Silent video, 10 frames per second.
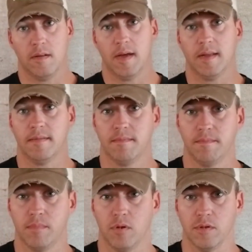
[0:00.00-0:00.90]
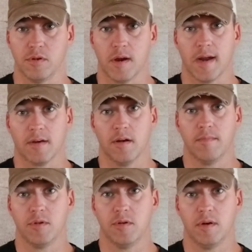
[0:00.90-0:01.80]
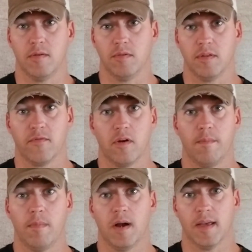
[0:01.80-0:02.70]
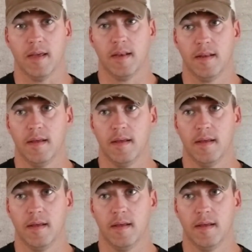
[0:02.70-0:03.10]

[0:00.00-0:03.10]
I pulled the tractor up to it with the front bucket